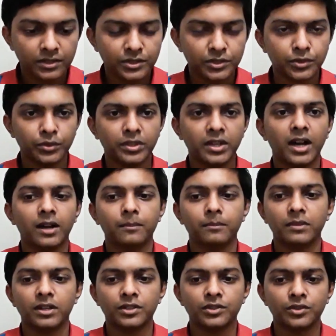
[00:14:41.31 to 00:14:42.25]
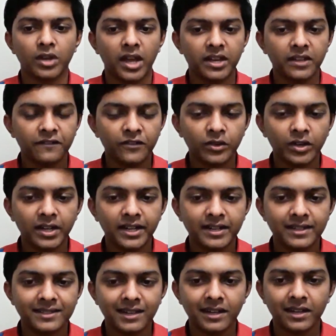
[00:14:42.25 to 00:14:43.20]
So yeah, so and if you really
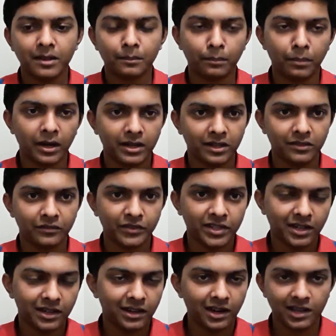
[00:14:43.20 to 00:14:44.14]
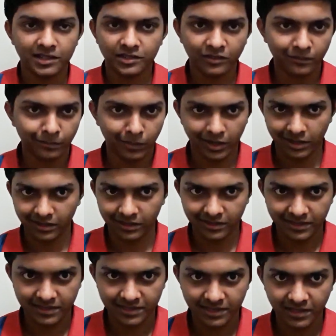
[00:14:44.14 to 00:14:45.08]
design a button with a class of button
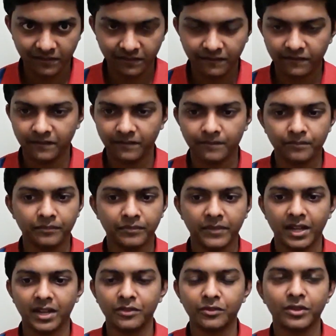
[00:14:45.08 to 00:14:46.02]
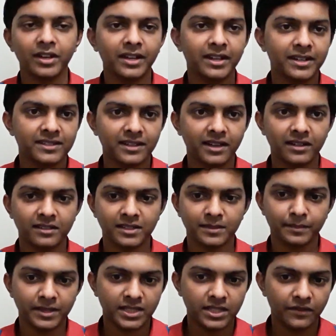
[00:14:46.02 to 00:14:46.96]
itself, and you really design a
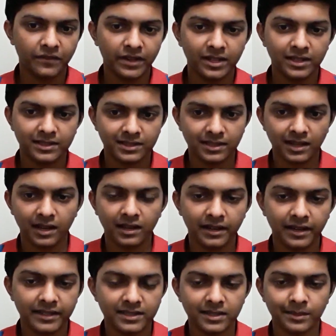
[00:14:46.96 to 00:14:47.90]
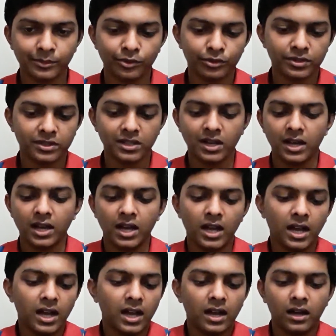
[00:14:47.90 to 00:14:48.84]
specific style, let's suppose
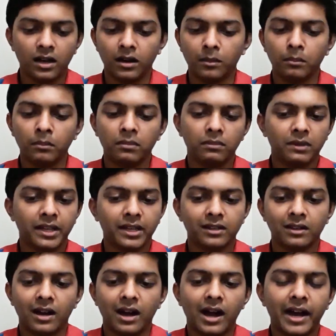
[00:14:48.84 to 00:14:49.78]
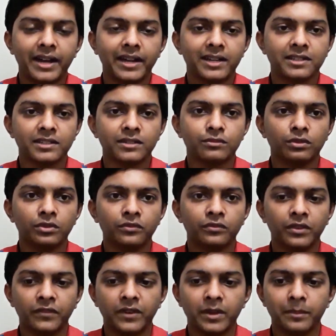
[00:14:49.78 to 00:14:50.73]
uh, like height is equal to
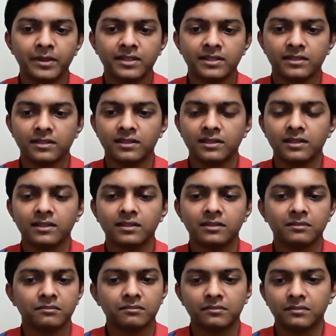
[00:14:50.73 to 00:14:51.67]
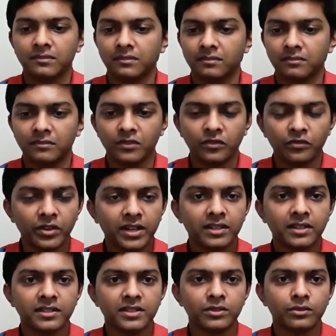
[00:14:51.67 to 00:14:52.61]
50 pixel,
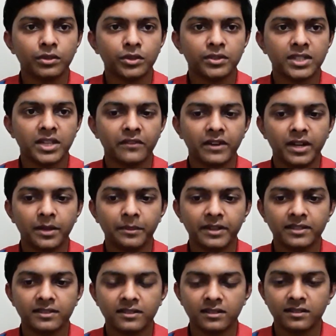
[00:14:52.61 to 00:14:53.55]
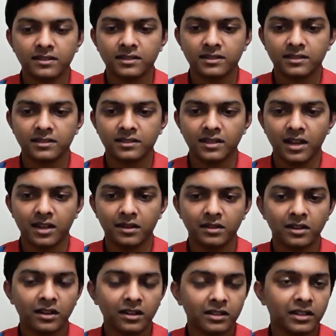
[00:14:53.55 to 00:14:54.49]
width is equal to 70 pixels,
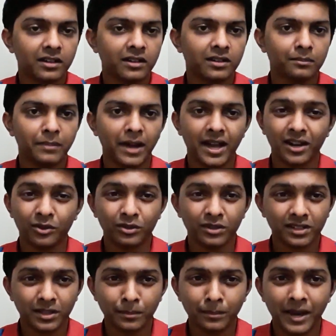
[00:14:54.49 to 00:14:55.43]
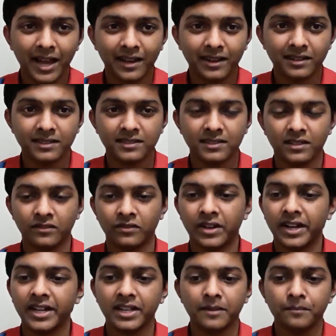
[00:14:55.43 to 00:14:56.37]
and color background color black itself,
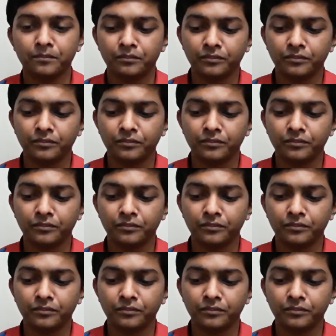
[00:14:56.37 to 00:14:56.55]
right?